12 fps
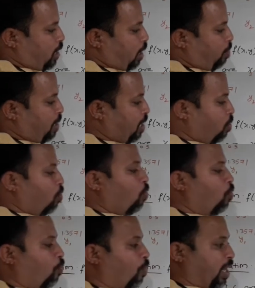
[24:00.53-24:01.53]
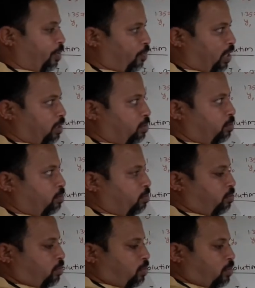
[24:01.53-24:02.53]
comma y1,
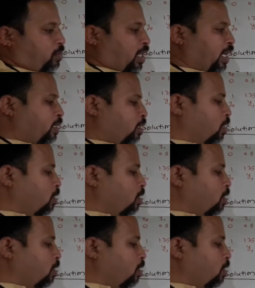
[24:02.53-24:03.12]
right?